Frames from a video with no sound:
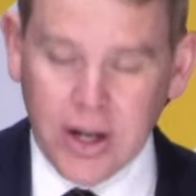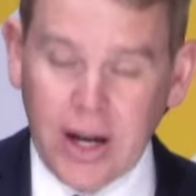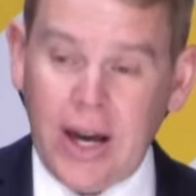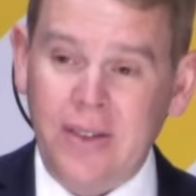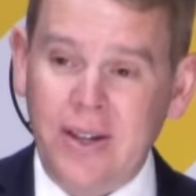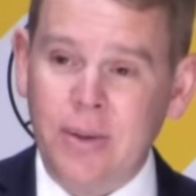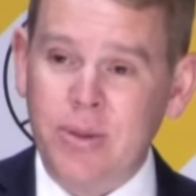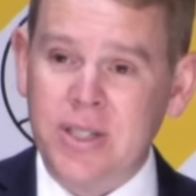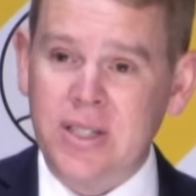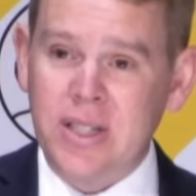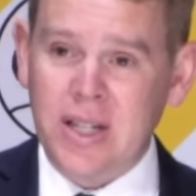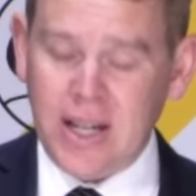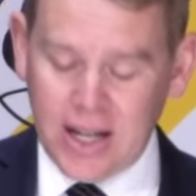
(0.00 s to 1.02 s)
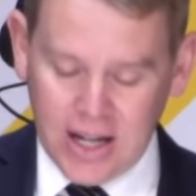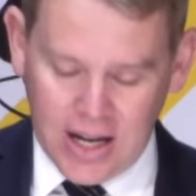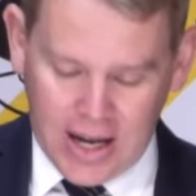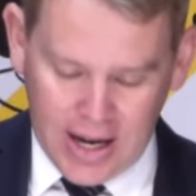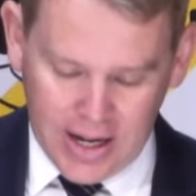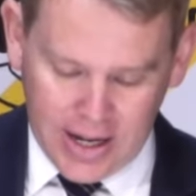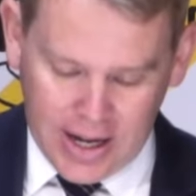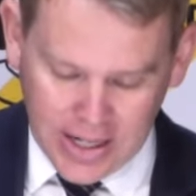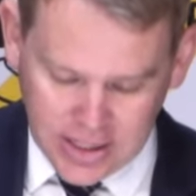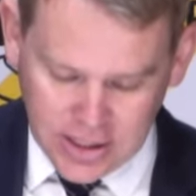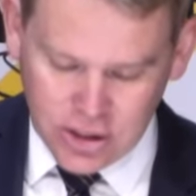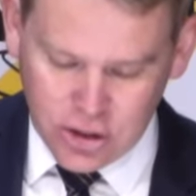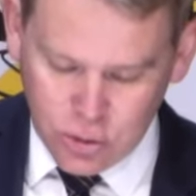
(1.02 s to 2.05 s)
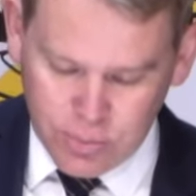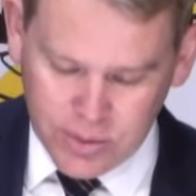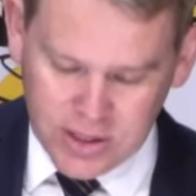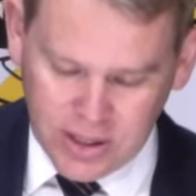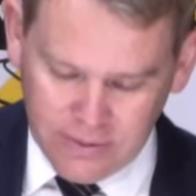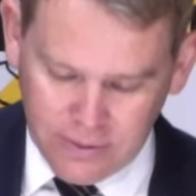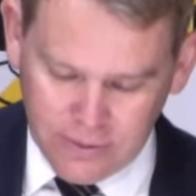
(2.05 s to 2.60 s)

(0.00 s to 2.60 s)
the numbers are sitting at 82% for